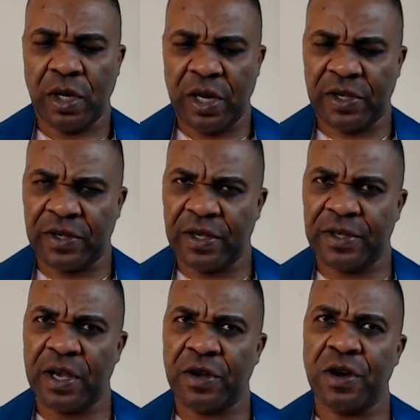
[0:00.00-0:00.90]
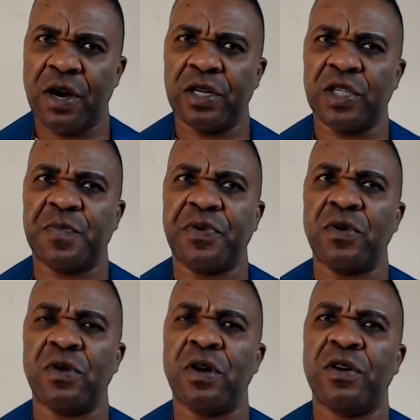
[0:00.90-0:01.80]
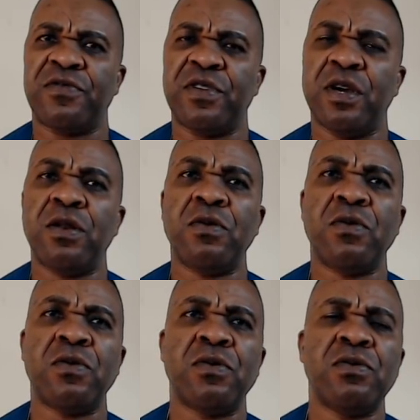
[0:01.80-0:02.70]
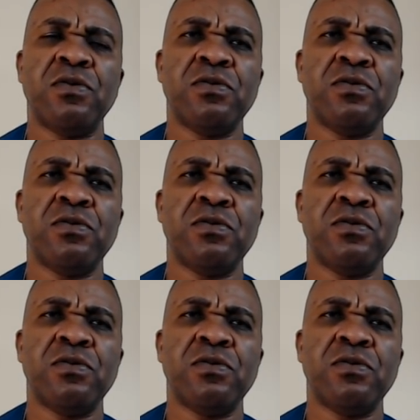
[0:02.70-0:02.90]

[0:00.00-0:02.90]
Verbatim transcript: This is the gospel of the Lord.